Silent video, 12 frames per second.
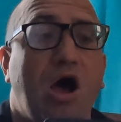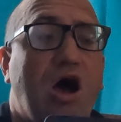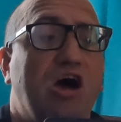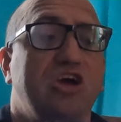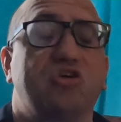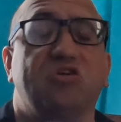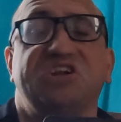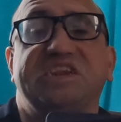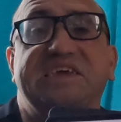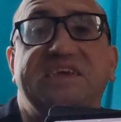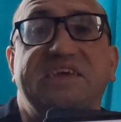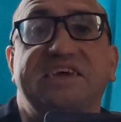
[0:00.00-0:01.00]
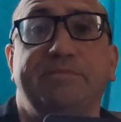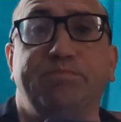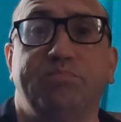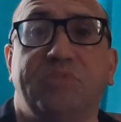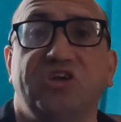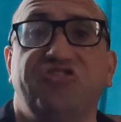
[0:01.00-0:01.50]
I got the
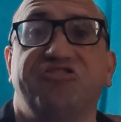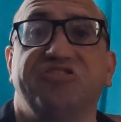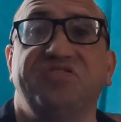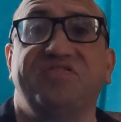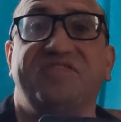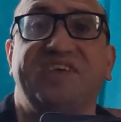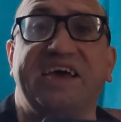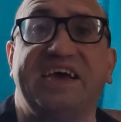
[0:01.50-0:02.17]
InMotion